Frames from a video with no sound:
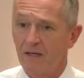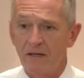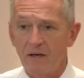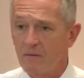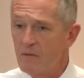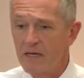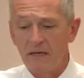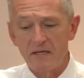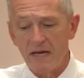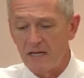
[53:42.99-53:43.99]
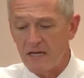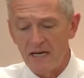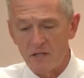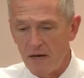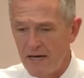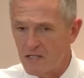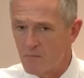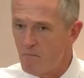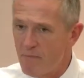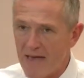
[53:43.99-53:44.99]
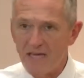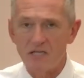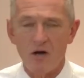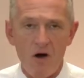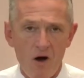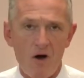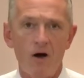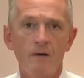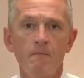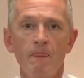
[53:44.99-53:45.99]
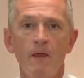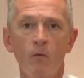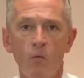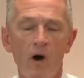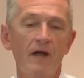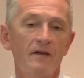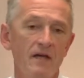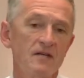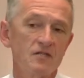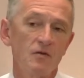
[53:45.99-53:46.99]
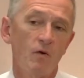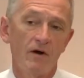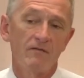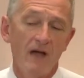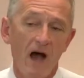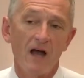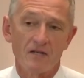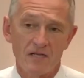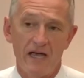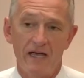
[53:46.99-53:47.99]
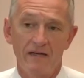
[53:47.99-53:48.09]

It, it, it, it's, it's based on what does the Word of God say.